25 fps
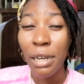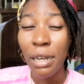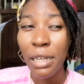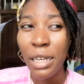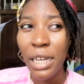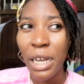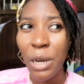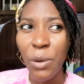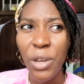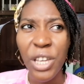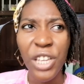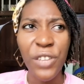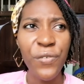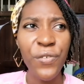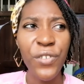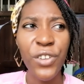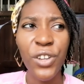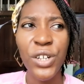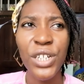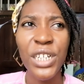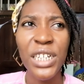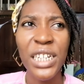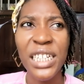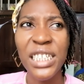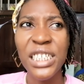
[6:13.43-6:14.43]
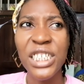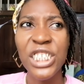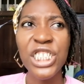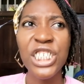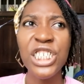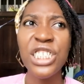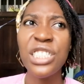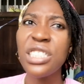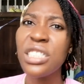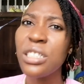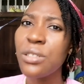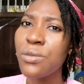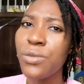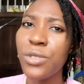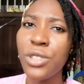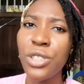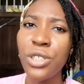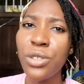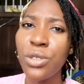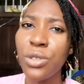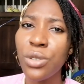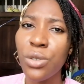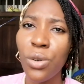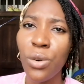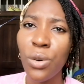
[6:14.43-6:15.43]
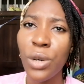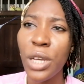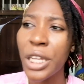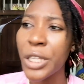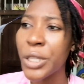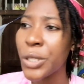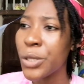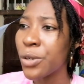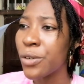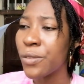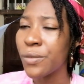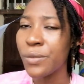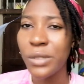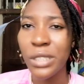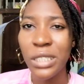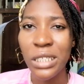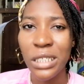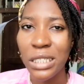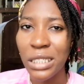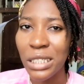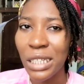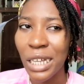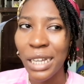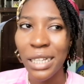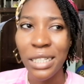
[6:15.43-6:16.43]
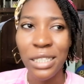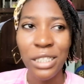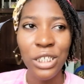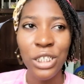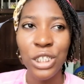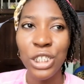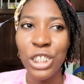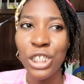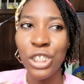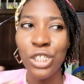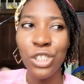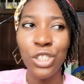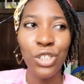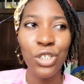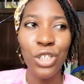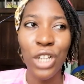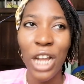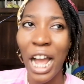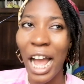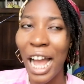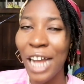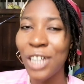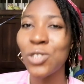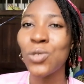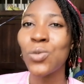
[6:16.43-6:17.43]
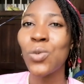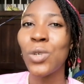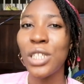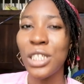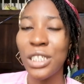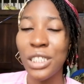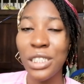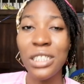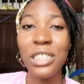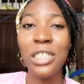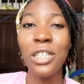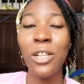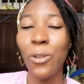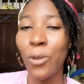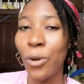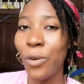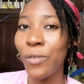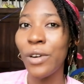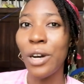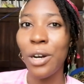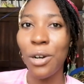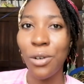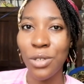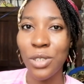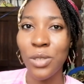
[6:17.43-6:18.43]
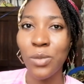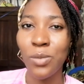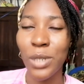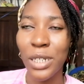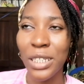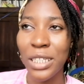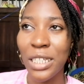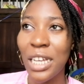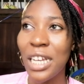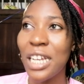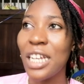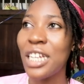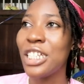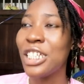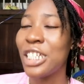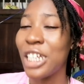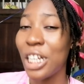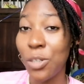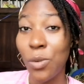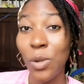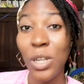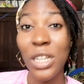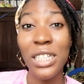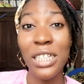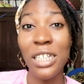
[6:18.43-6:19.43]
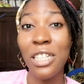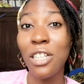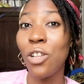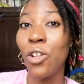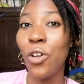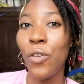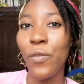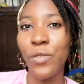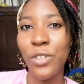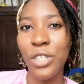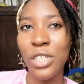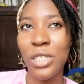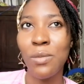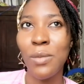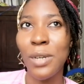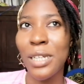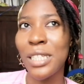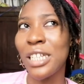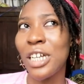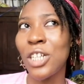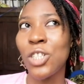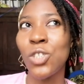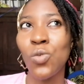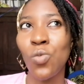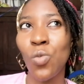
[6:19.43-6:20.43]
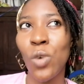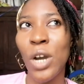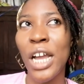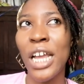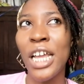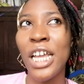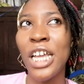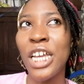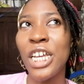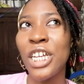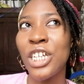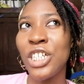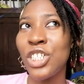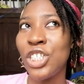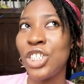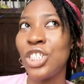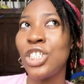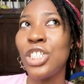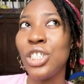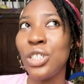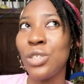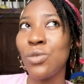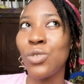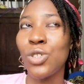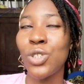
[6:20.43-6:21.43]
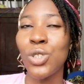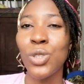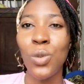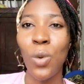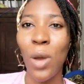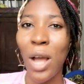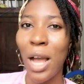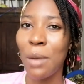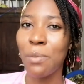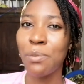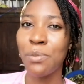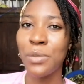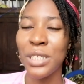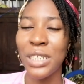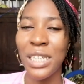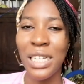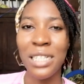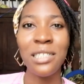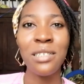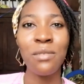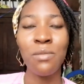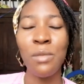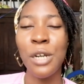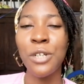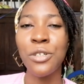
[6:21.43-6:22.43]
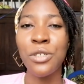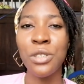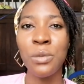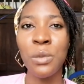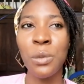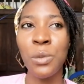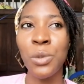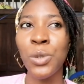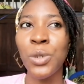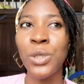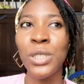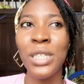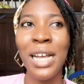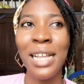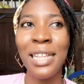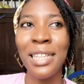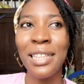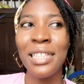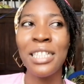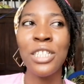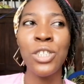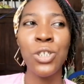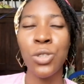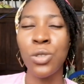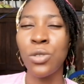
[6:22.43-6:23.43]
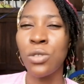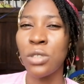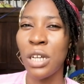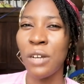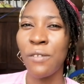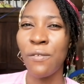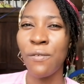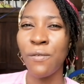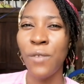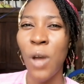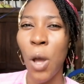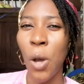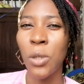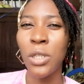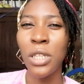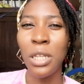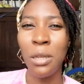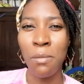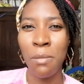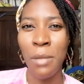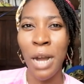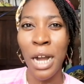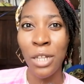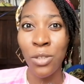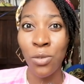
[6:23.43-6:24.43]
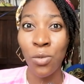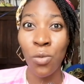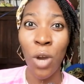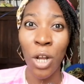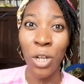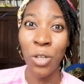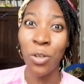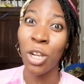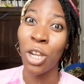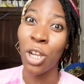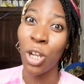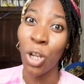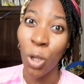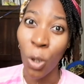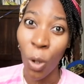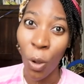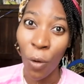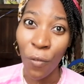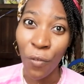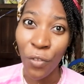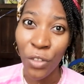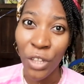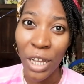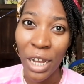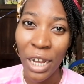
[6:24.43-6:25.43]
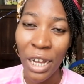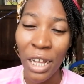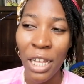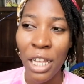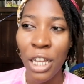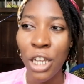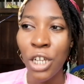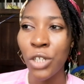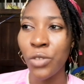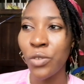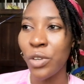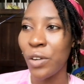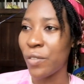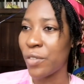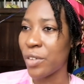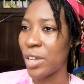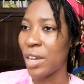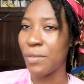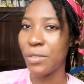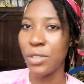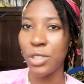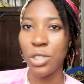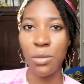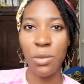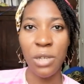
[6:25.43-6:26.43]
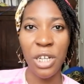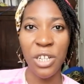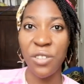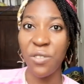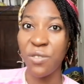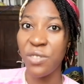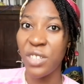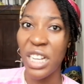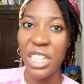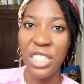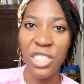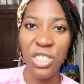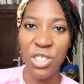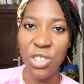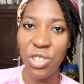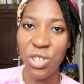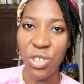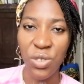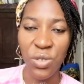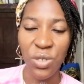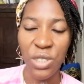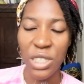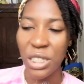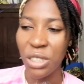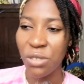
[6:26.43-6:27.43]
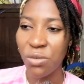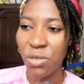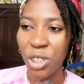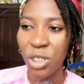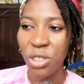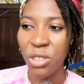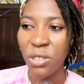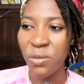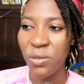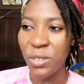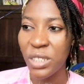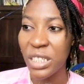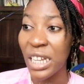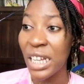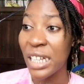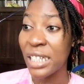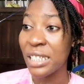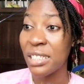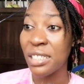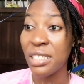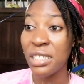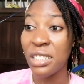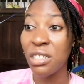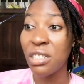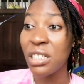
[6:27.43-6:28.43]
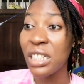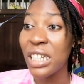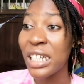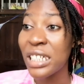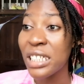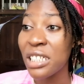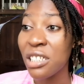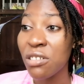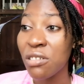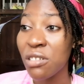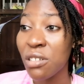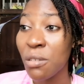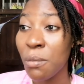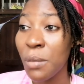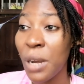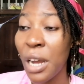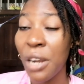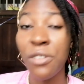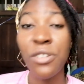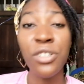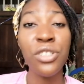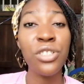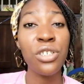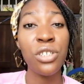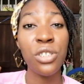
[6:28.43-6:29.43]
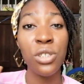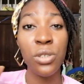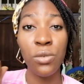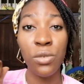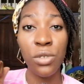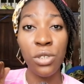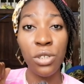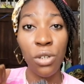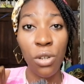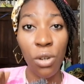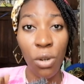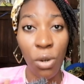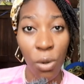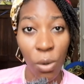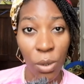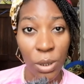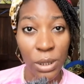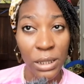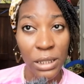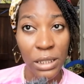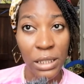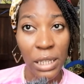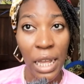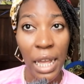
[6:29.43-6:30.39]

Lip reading: And when he figured out that she didn't really know any of this, like she actually did love her husband, she actually did love this man, that's why she was so happy getting married to him, because at least she could have found a man who actually loved her, after having some kind of daddy issues and the rest of it, and still get into the marriage. It was a lot.